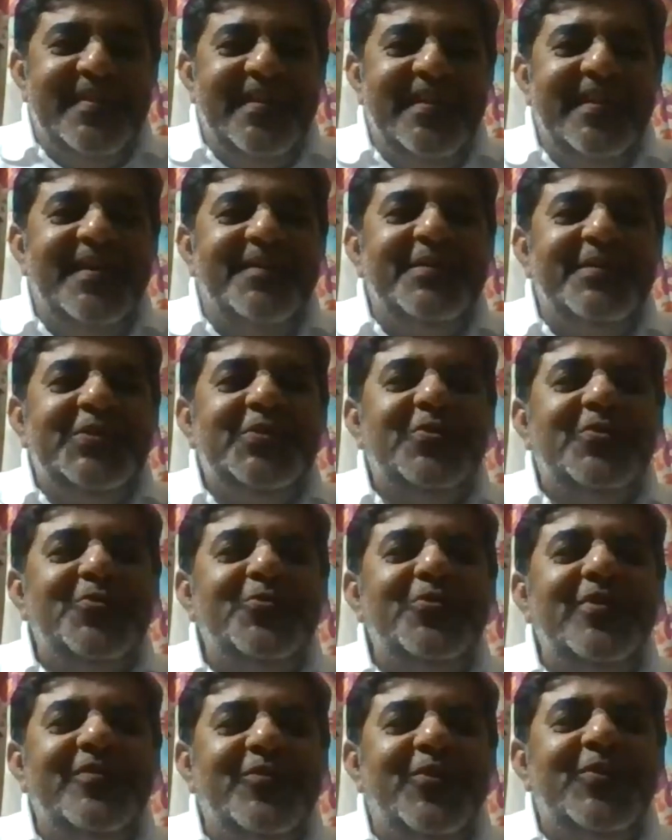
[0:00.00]
Yeah, but
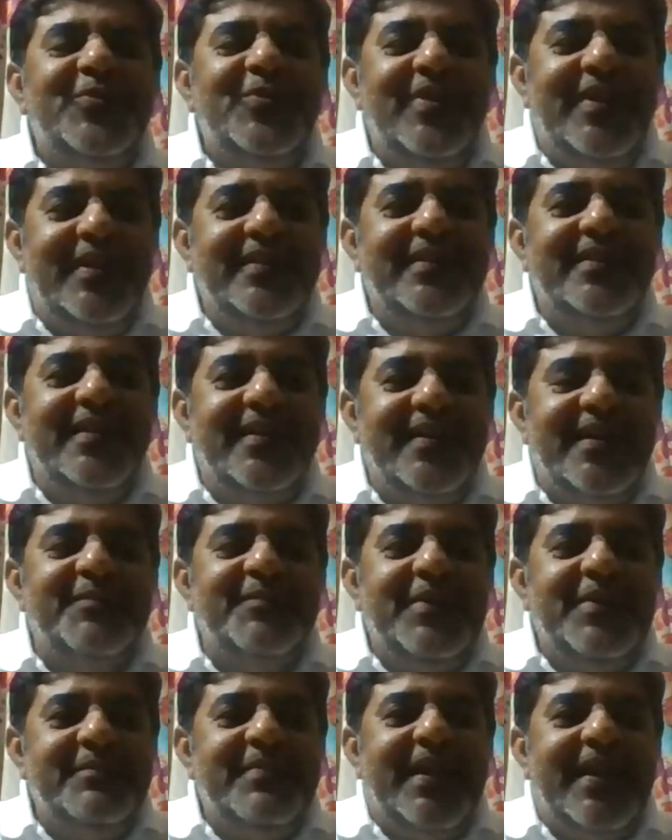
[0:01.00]
those who have gone to London are
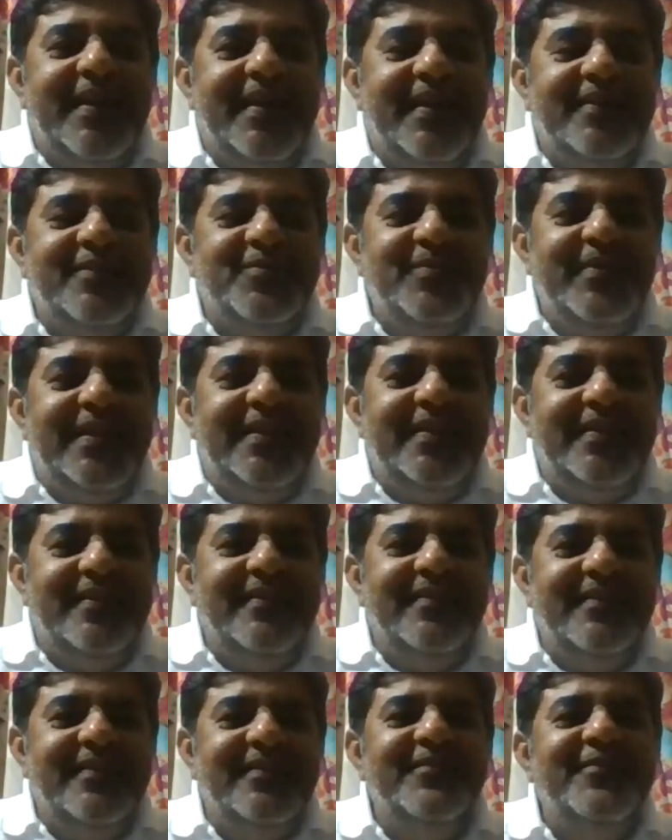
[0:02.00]
coming back as well.
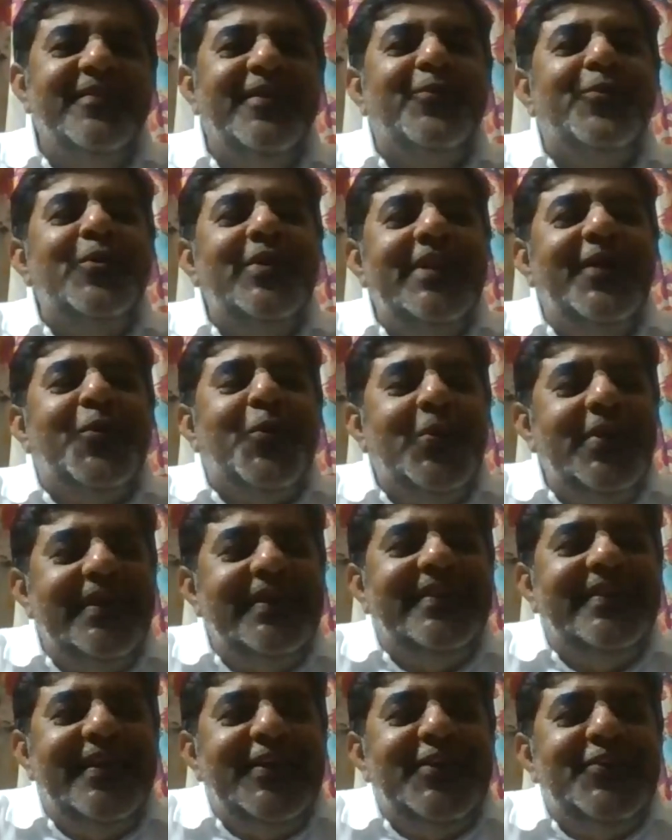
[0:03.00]

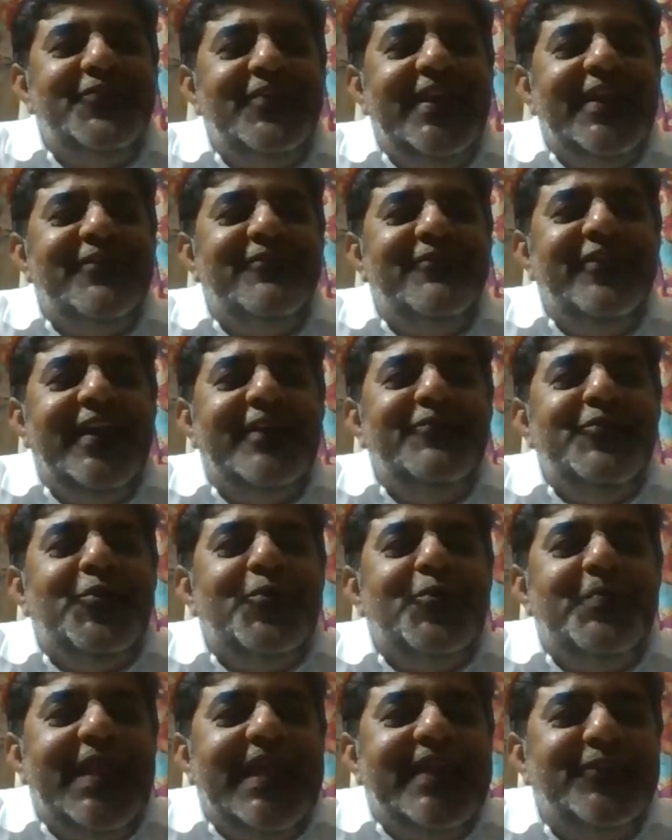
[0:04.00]
only thing is we have
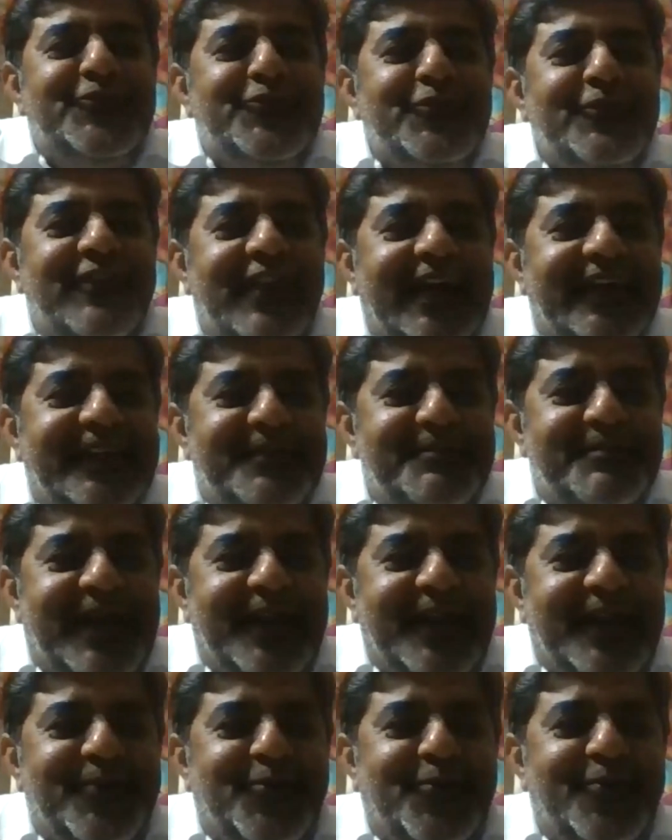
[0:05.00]
no planes to fly them
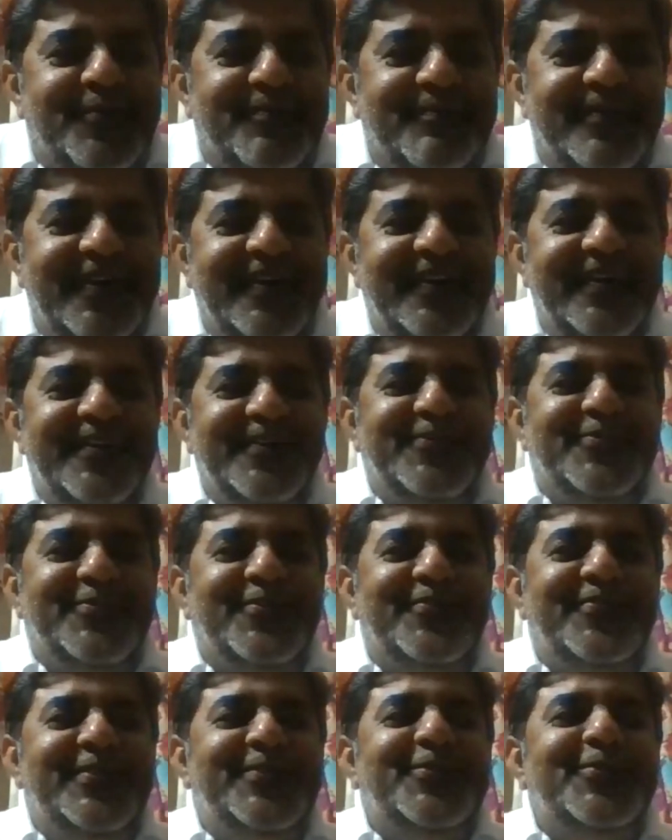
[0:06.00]
back home.
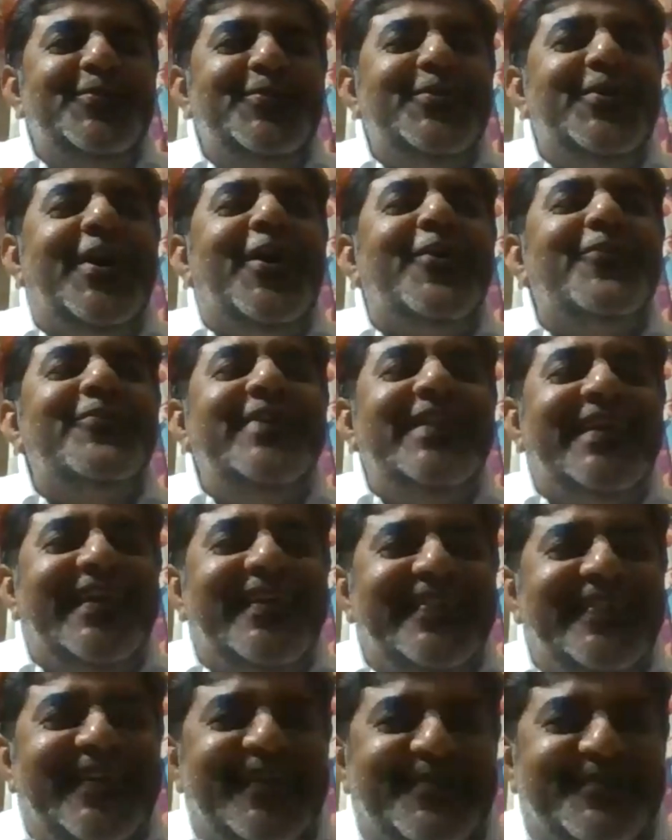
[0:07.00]
So we don't know how we'll
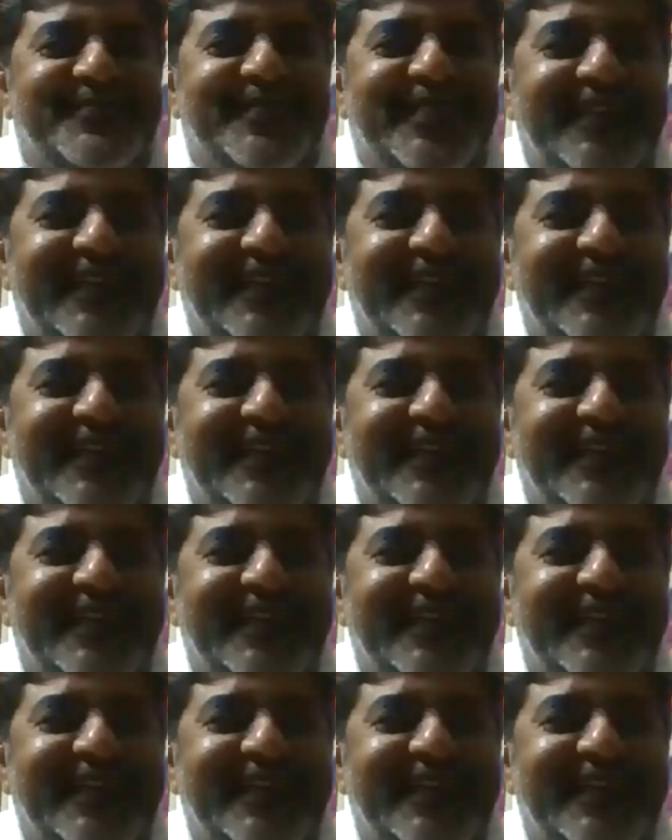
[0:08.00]
get there.